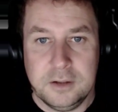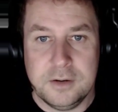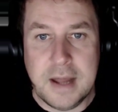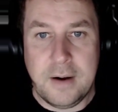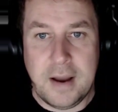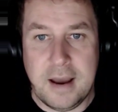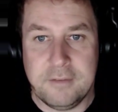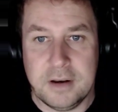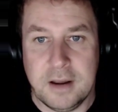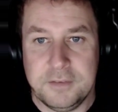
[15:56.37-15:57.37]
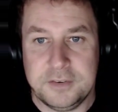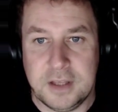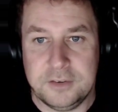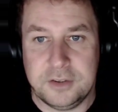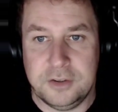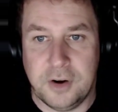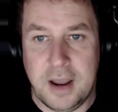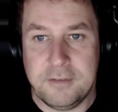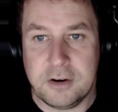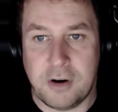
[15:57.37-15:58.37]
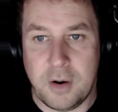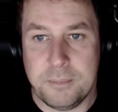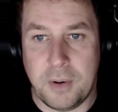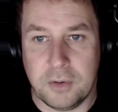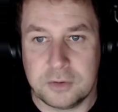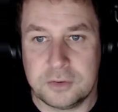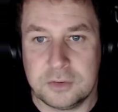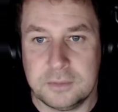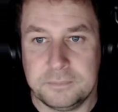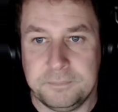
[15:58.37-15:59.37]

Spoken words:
You now have another sensor in your ever-growing box